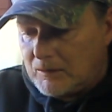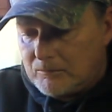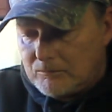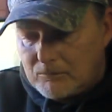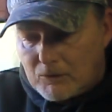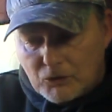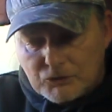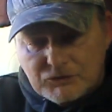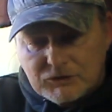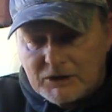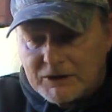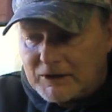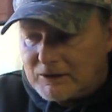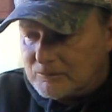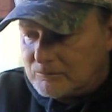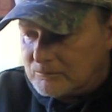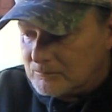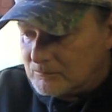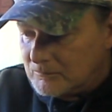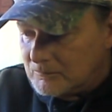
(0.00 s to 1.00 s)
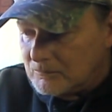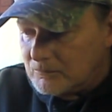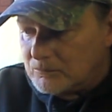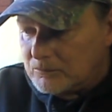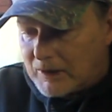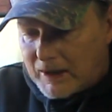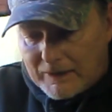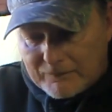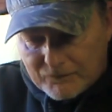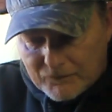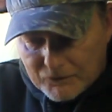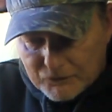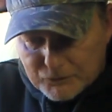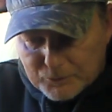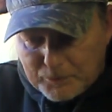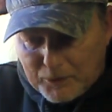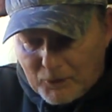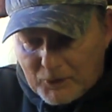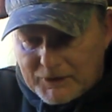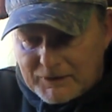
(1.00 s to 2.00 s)
Mostly at this
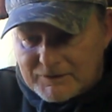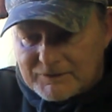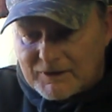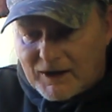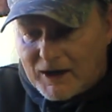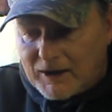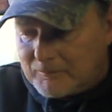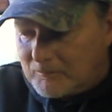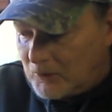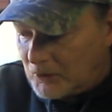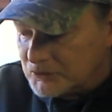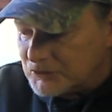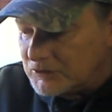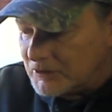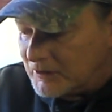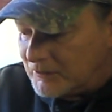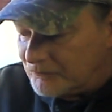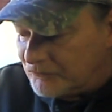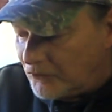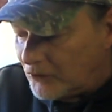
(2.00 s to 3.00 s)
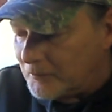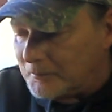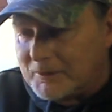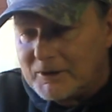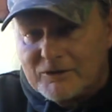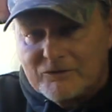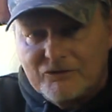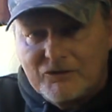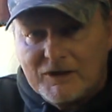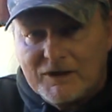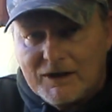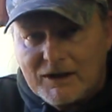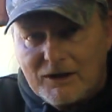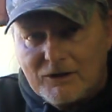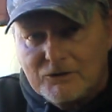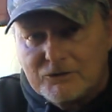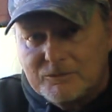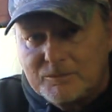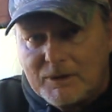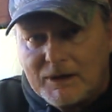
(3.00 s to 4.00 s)
point in time, mostly informative
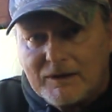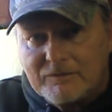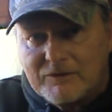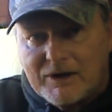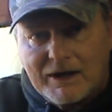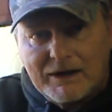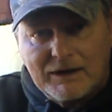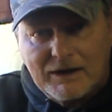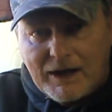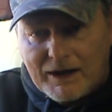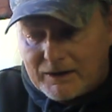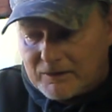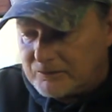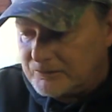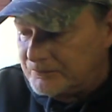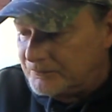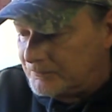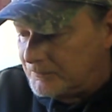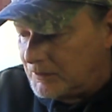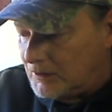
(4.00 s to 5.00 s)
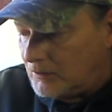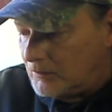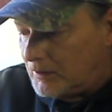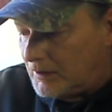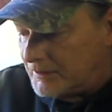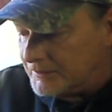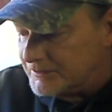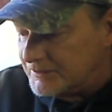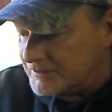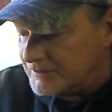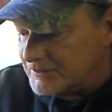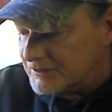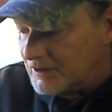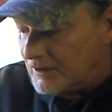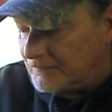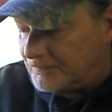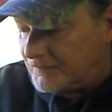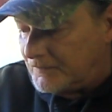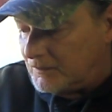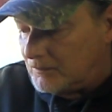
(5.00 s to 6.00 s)
videos, but I've got a lot of hunts and
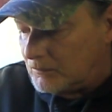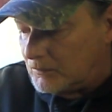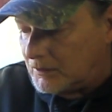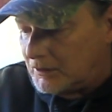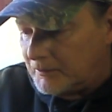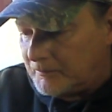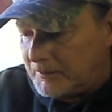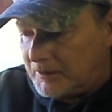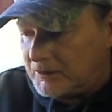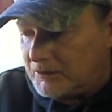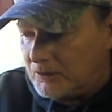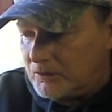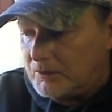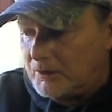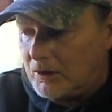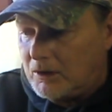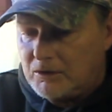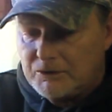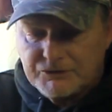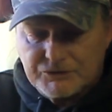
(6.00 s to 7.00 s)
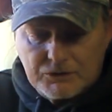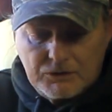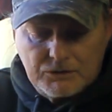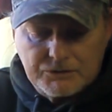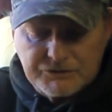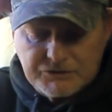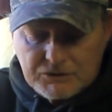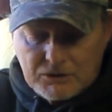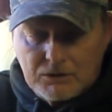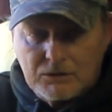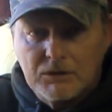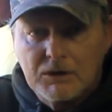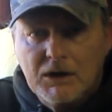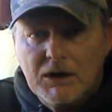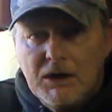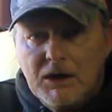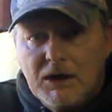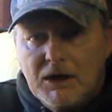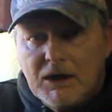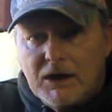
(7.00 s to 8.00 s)
stuff that we're going to be doing also. So
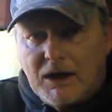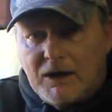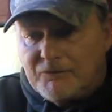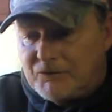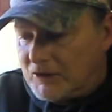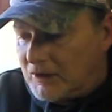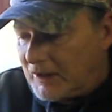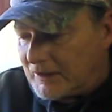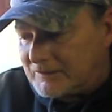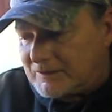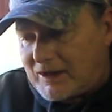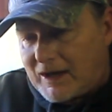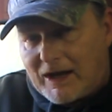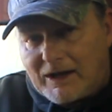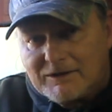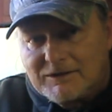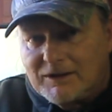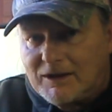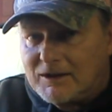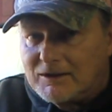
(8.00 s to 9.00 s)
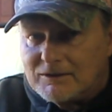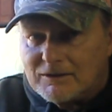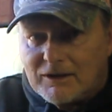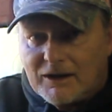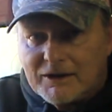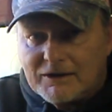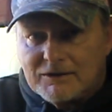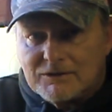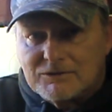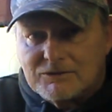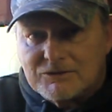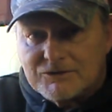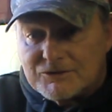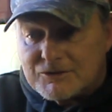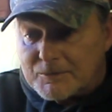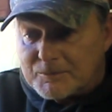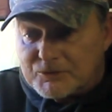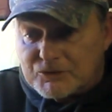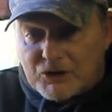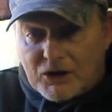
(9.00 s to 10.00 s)
if you like content, like,
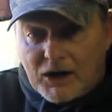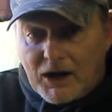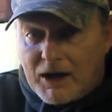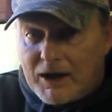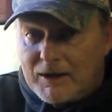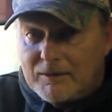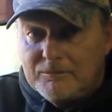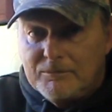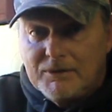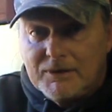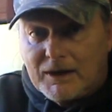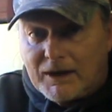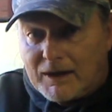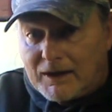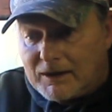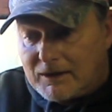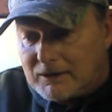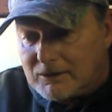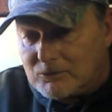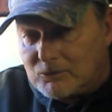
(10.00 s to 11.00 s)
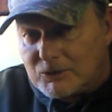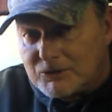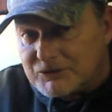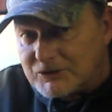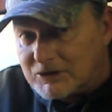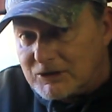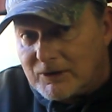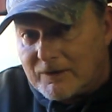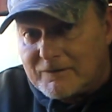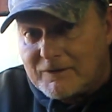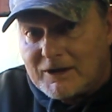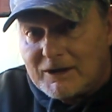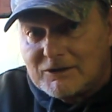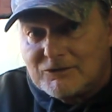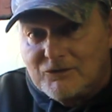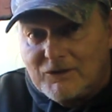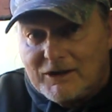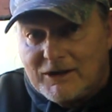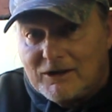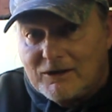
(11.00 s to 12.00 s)
subscribe, and we'll see you in the
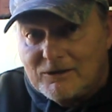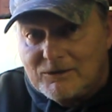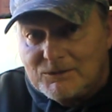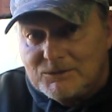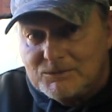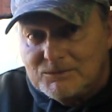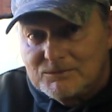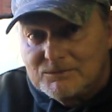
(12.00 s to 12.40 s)
next video.